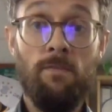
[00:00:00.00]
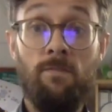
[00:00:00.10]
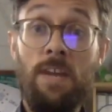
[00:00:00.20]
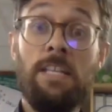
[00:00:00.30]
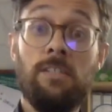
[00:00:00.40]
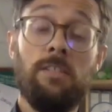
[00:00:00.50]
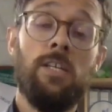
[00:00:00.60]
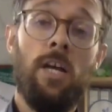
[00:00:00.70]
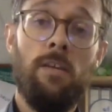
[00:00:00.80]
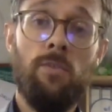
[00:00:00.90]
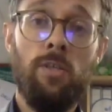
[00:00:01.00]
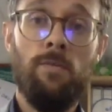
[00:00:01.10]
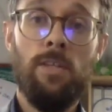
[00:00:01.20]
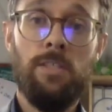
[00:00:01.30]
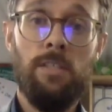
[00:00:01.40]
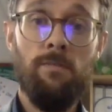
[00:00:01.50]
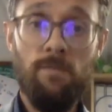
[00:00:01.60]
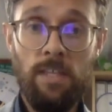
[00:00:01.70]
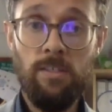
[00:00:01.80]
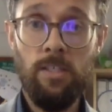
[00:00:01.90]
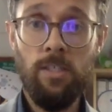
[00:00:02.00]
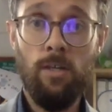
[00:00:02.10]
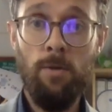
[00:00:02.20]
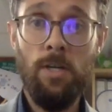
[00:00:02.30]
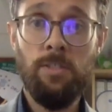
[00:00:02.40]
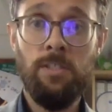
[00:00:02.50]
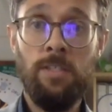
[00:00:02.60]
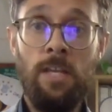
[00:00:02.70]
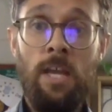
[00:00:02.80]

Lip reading: fits and the kind of university that fits a young person,